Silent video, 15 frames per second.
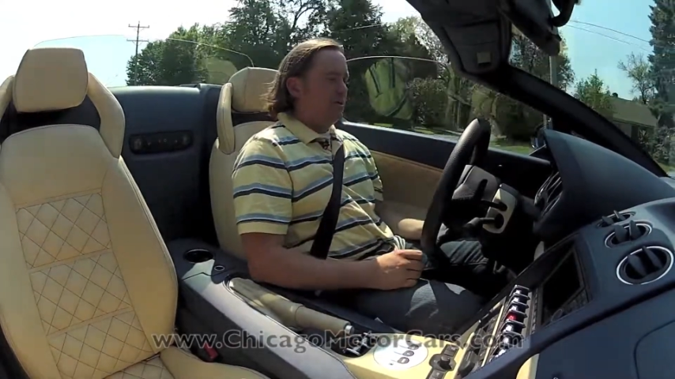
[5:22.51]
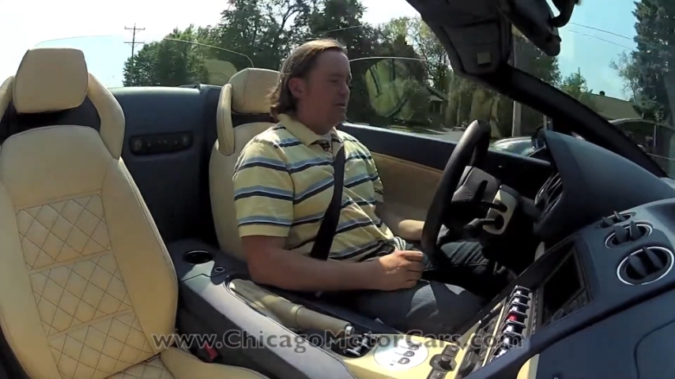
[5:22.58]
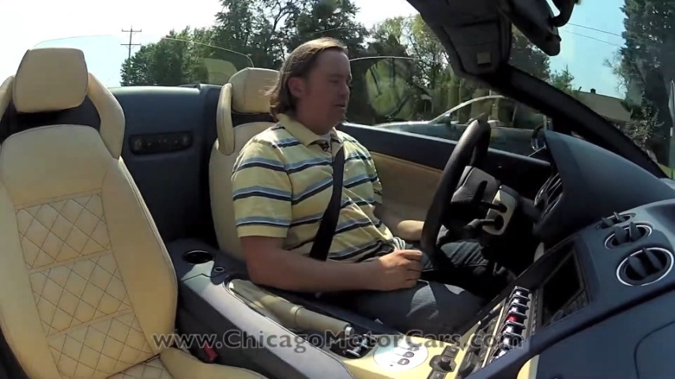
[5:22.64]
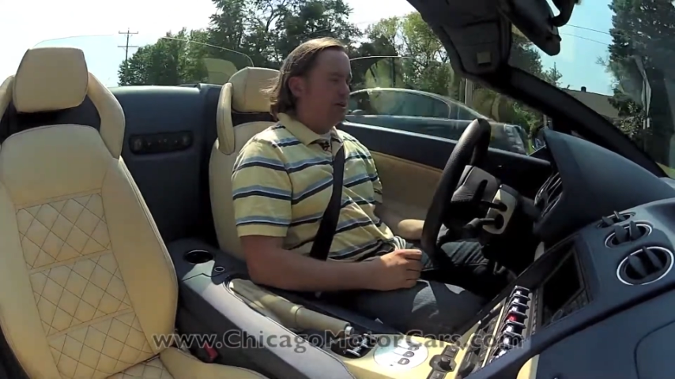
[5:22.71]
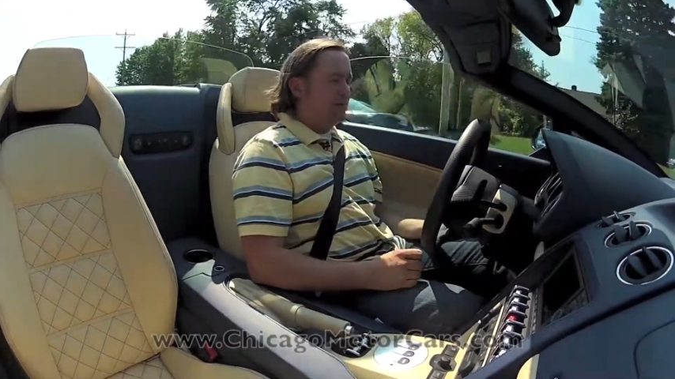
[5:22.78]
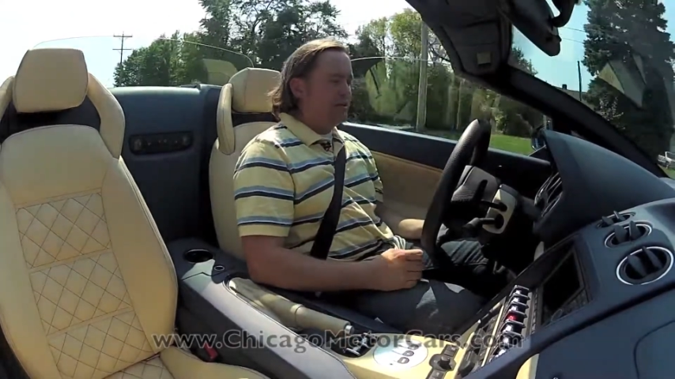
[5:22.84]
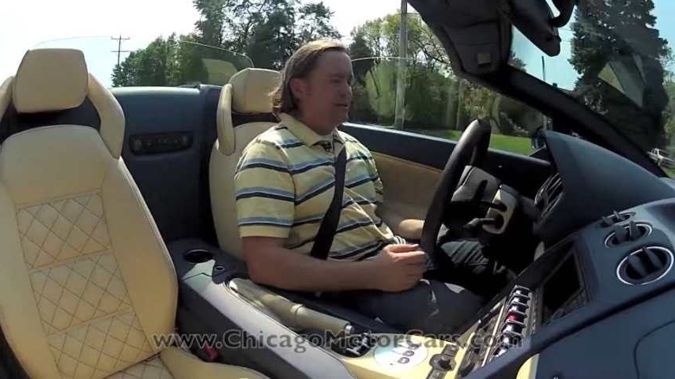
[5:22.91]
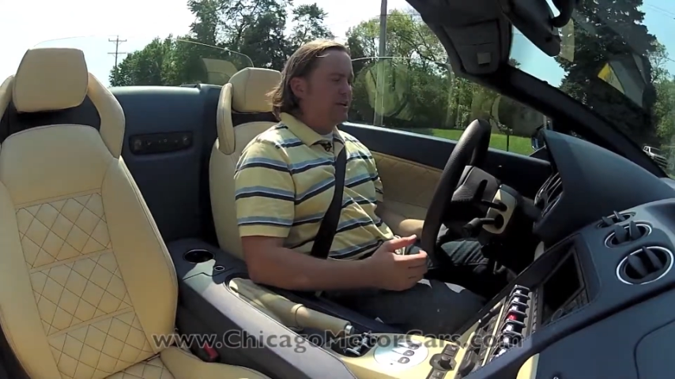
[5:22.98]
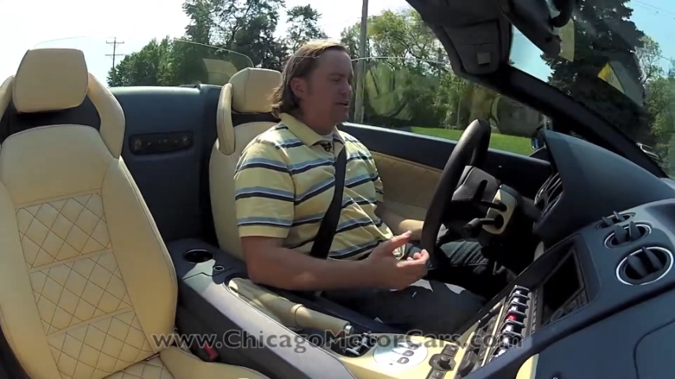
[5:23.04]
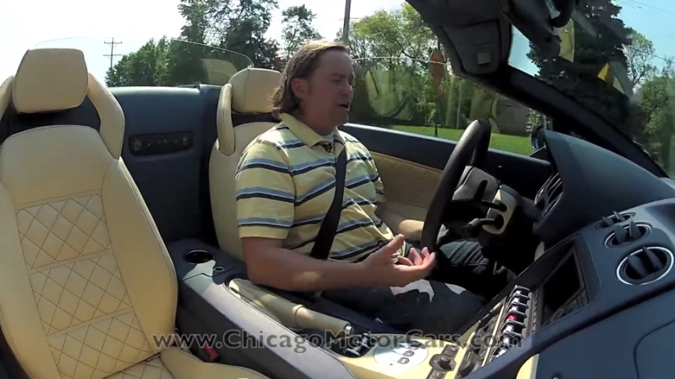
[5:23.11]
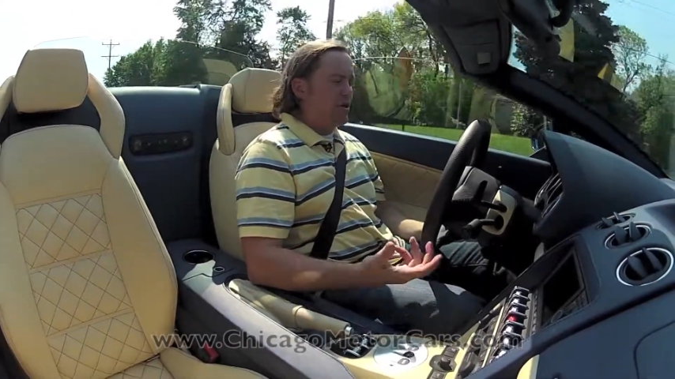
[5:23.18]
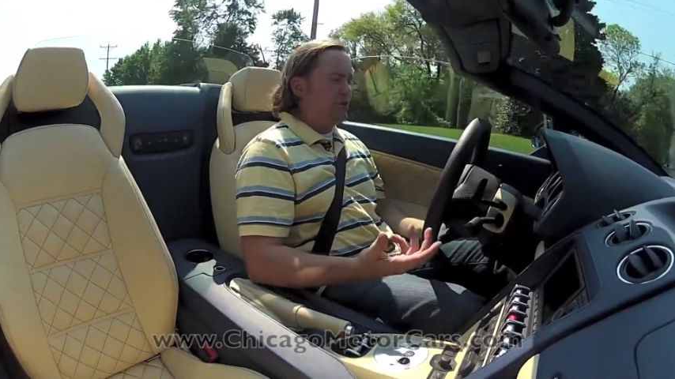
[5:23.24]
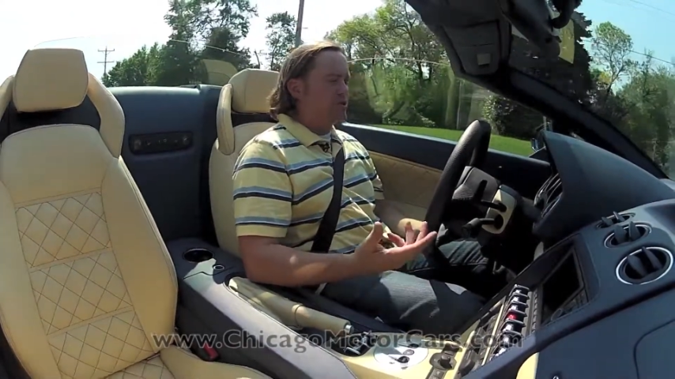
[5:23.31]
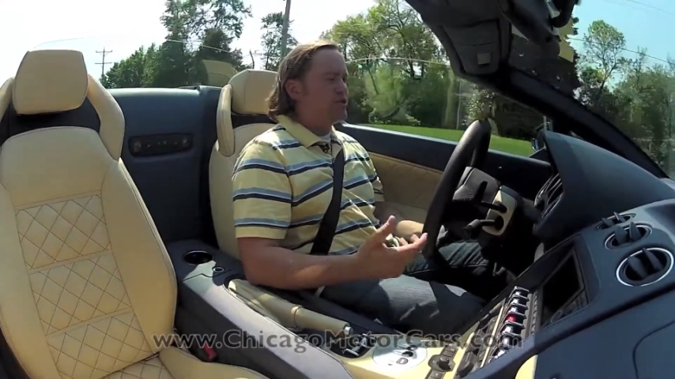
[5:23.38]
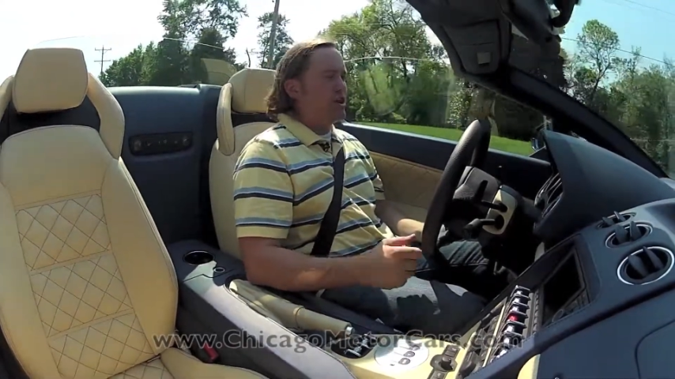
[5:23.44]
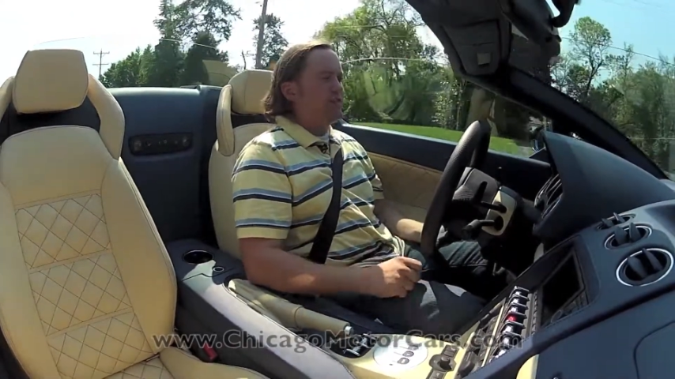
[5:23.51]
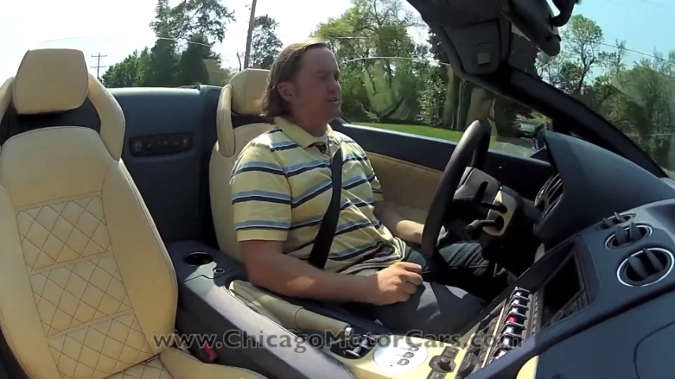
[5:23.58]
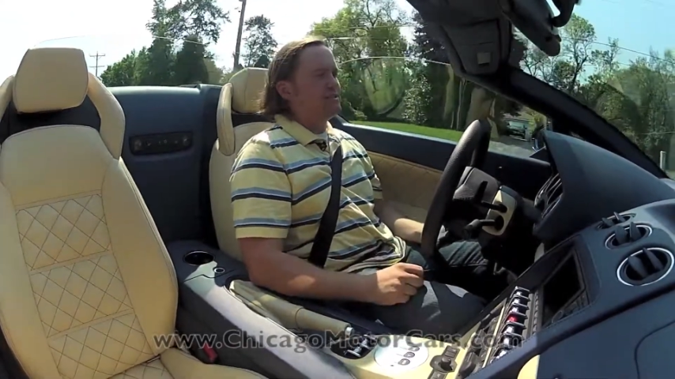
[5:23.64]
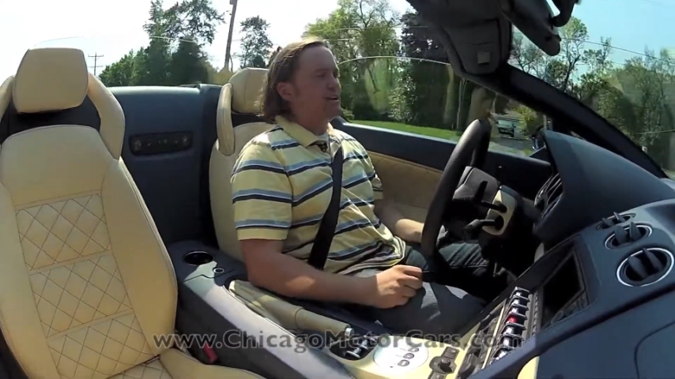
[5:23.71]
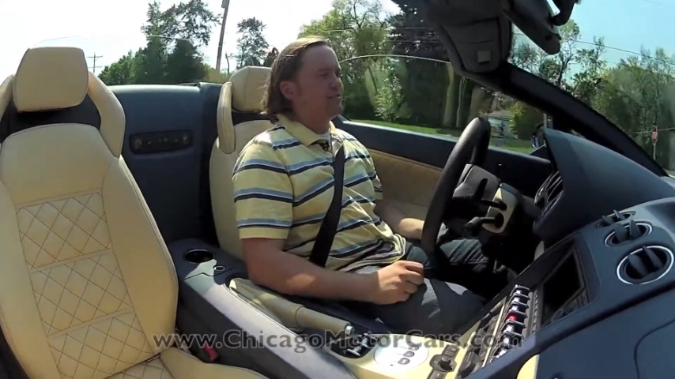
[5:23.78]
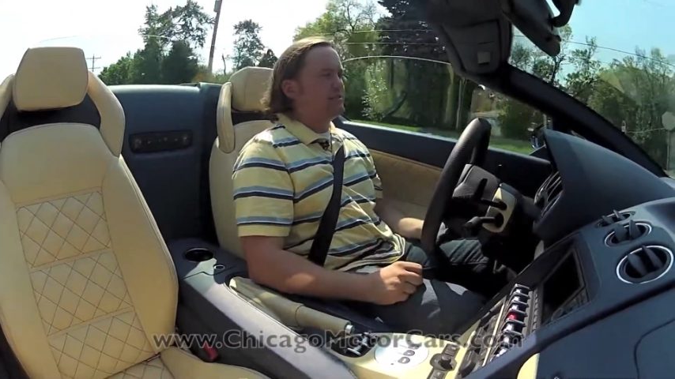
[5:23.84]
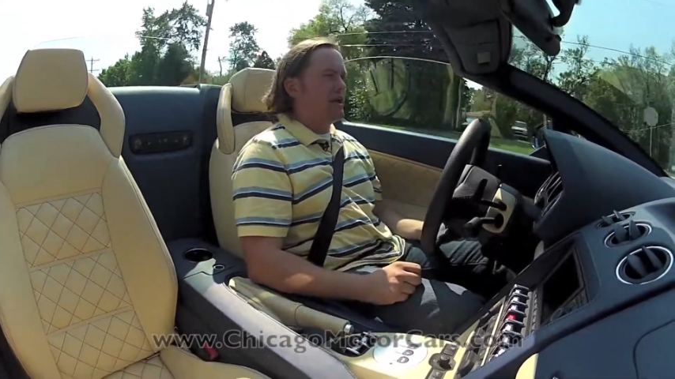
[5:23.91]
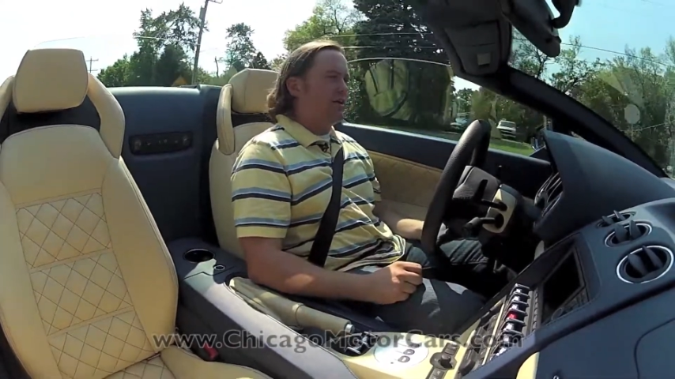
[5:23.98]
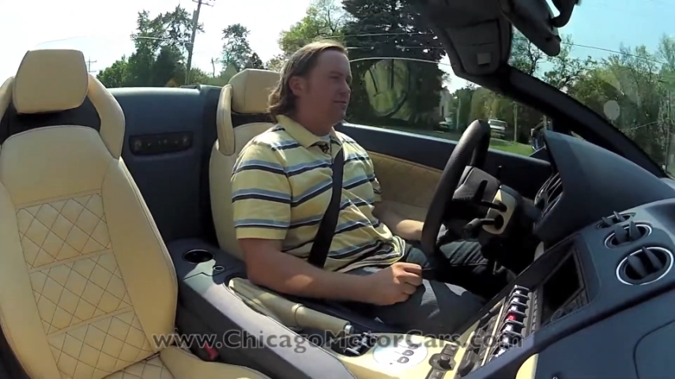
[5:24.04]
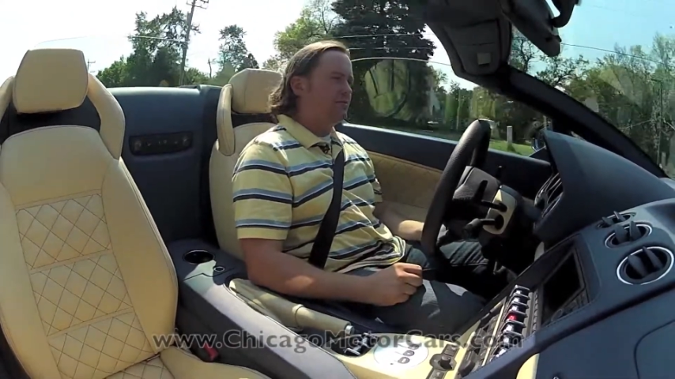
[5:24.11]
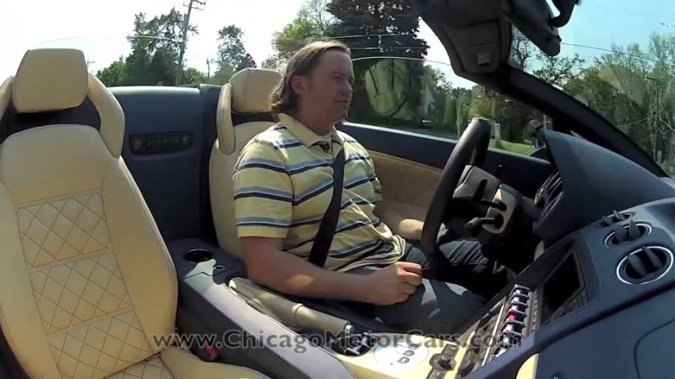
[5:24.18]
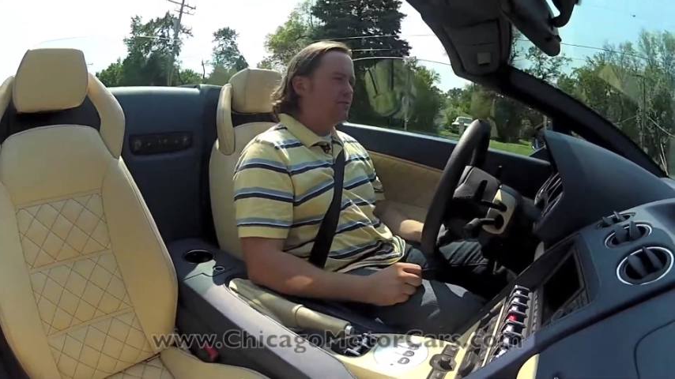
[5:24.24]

Literally the car will drive itself now,